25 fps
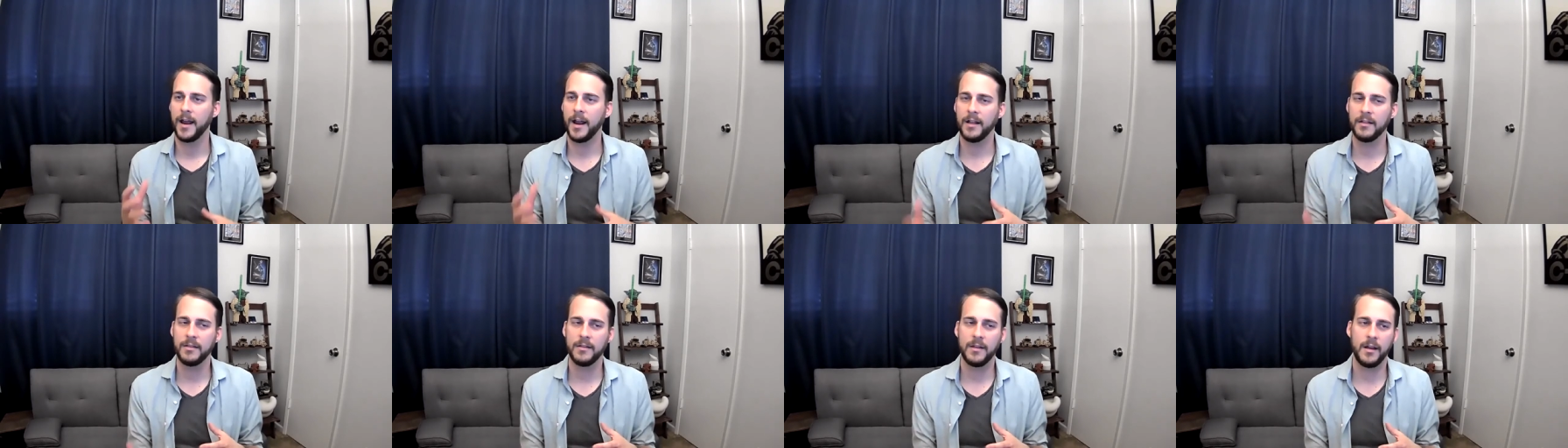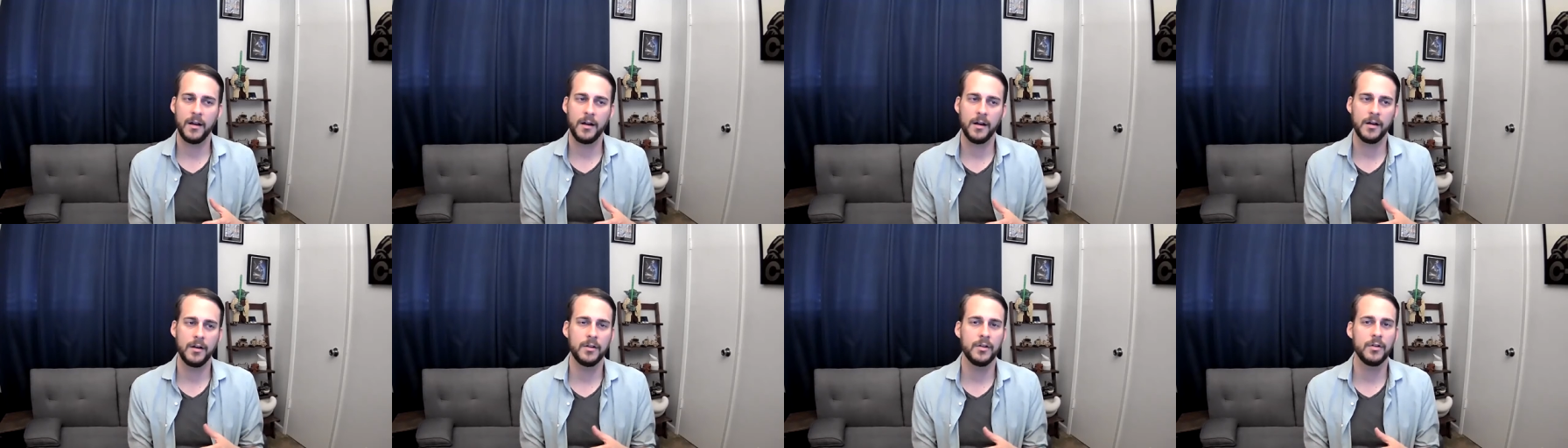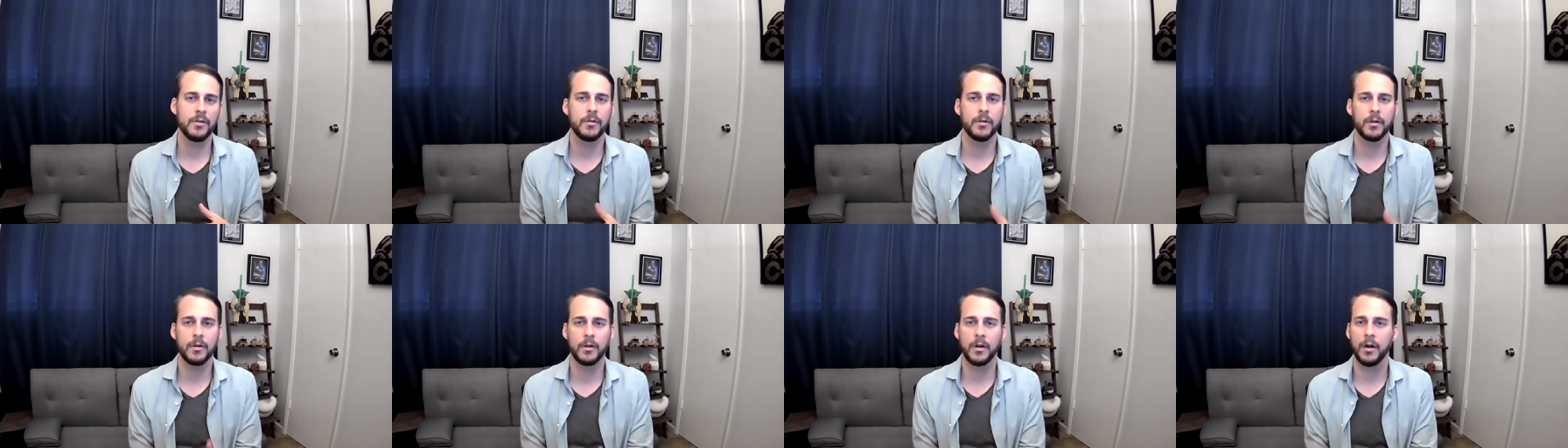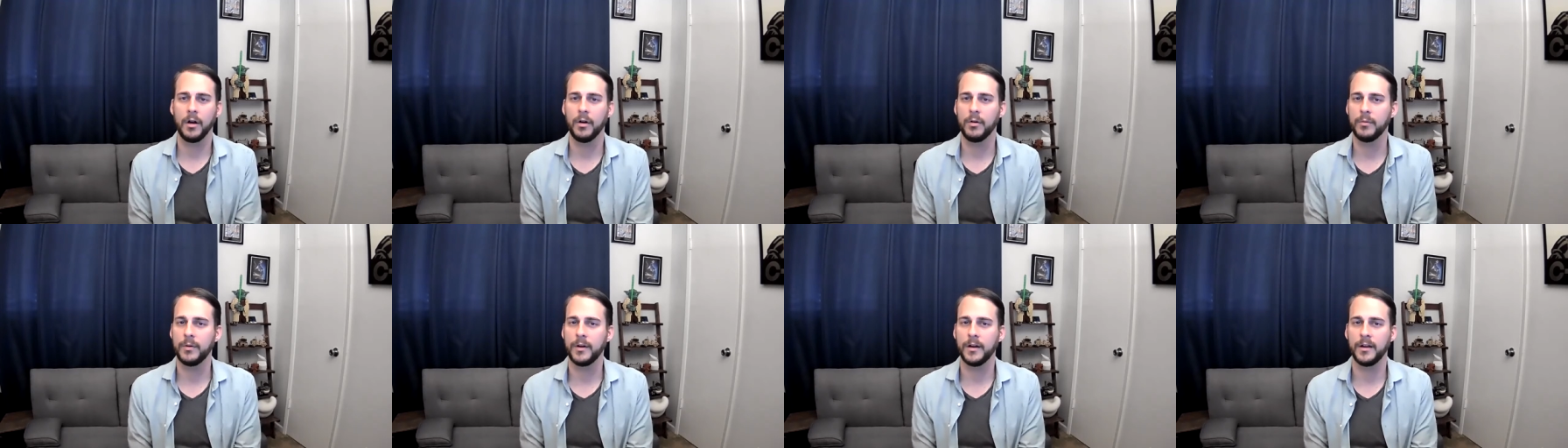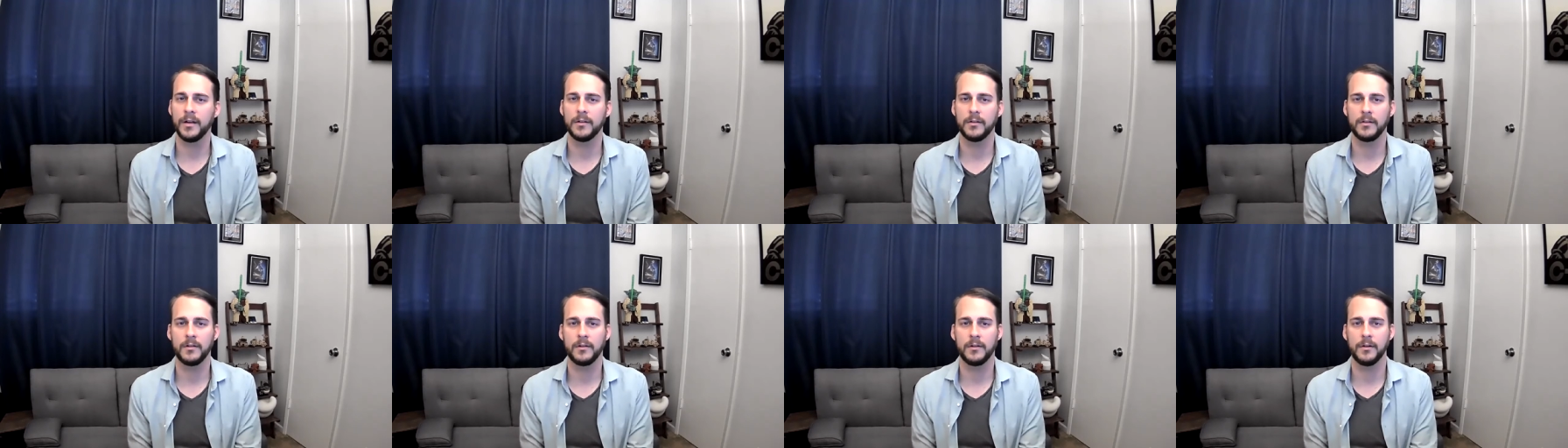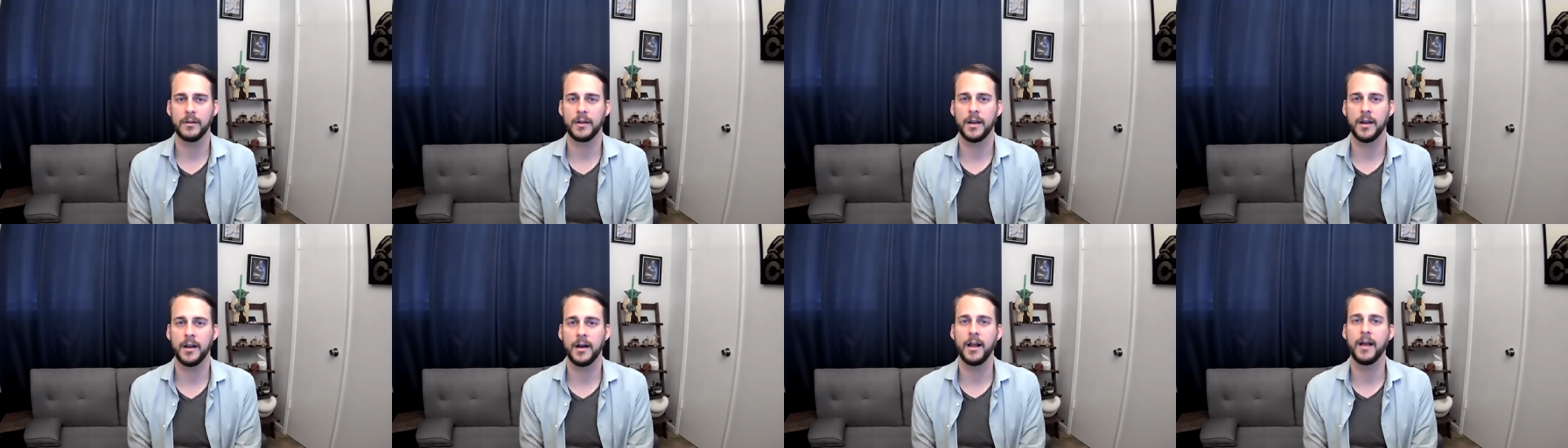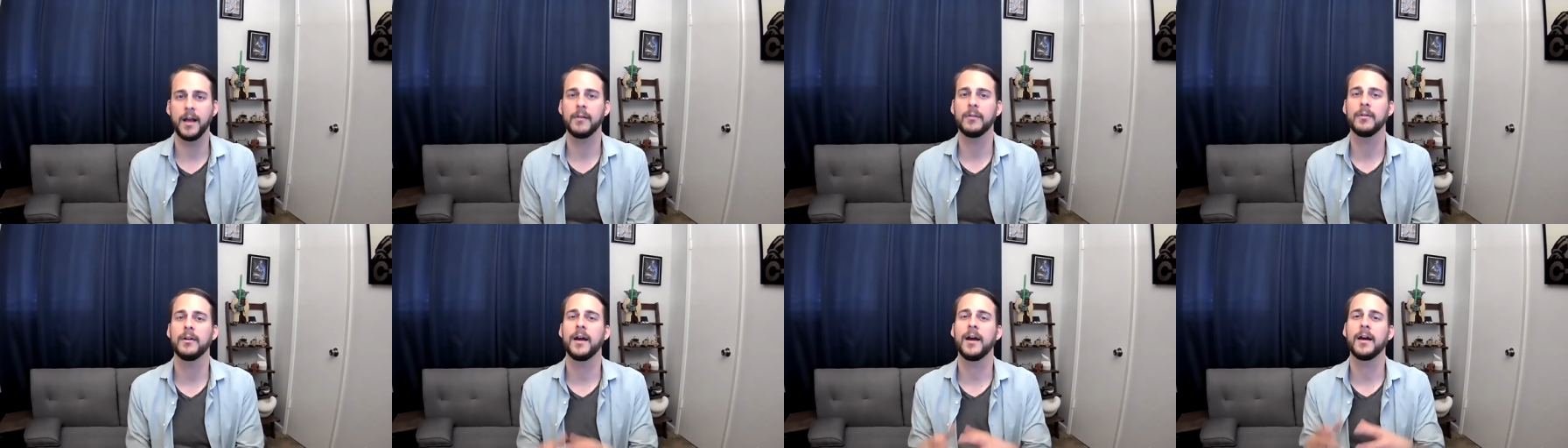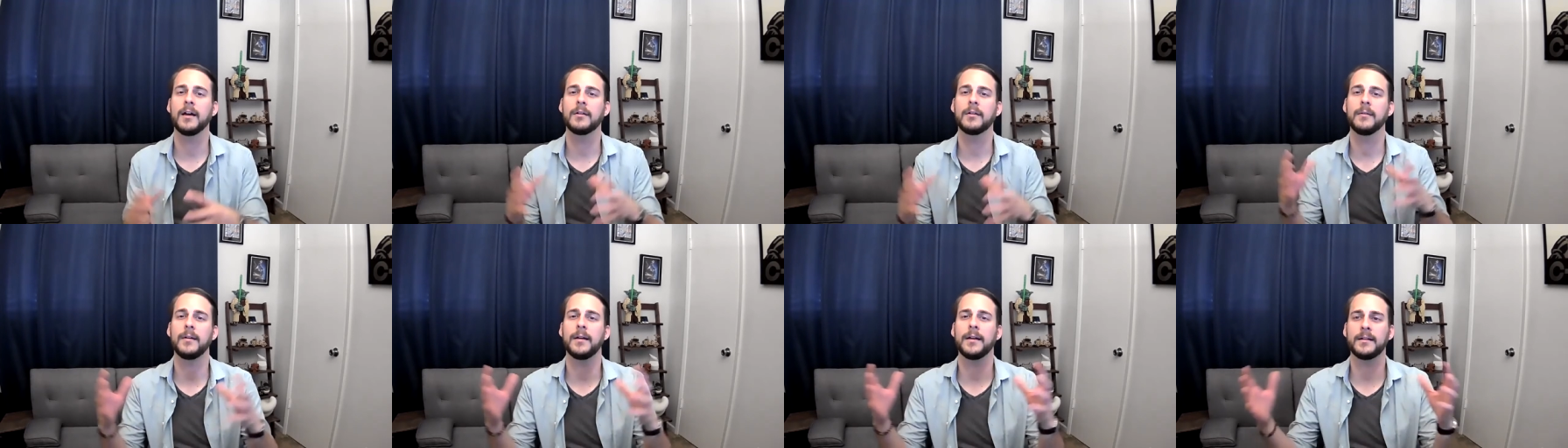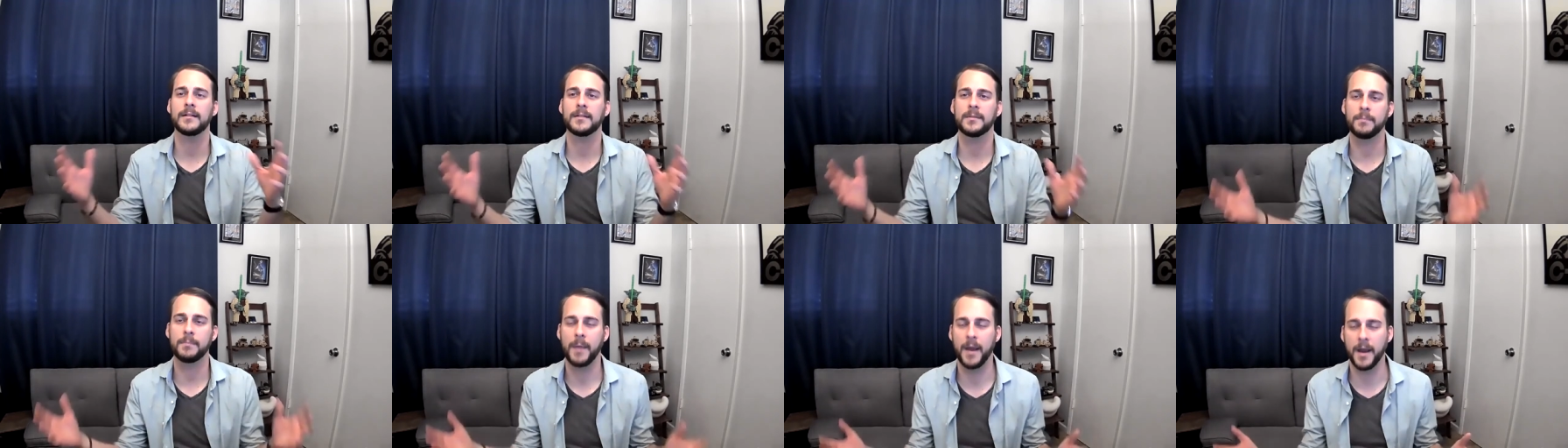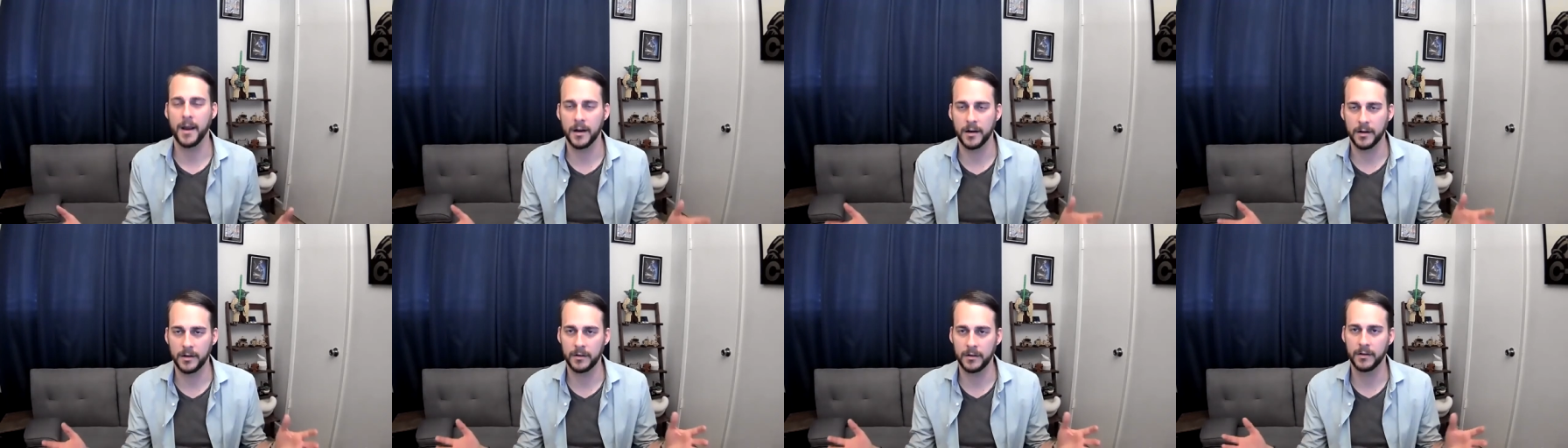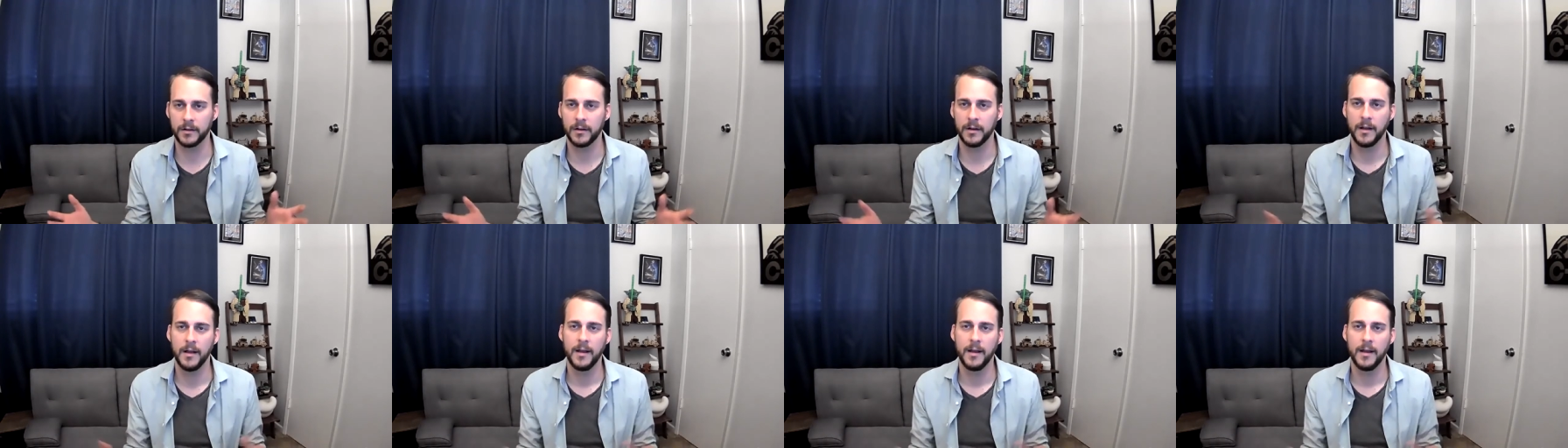And then you can always look at, oh, how do I expand?